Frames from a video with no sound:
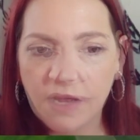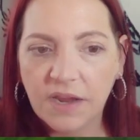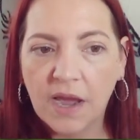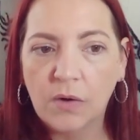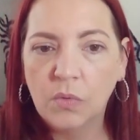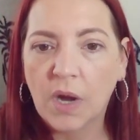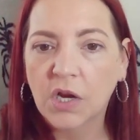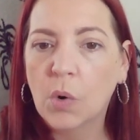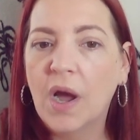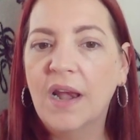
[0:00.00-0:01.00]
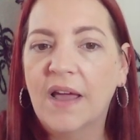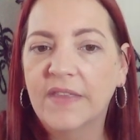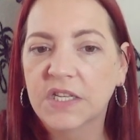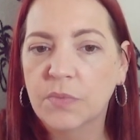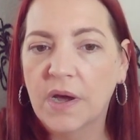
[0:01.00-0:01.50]
Yeah, oh, I quite like
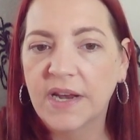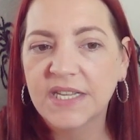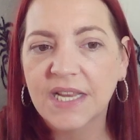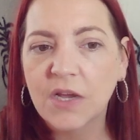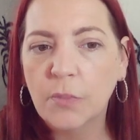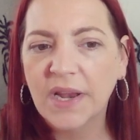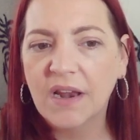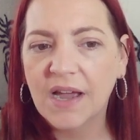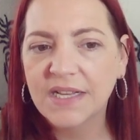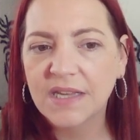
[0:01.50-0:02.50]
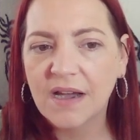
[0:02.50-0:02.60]
this one. It's a little bit lighter.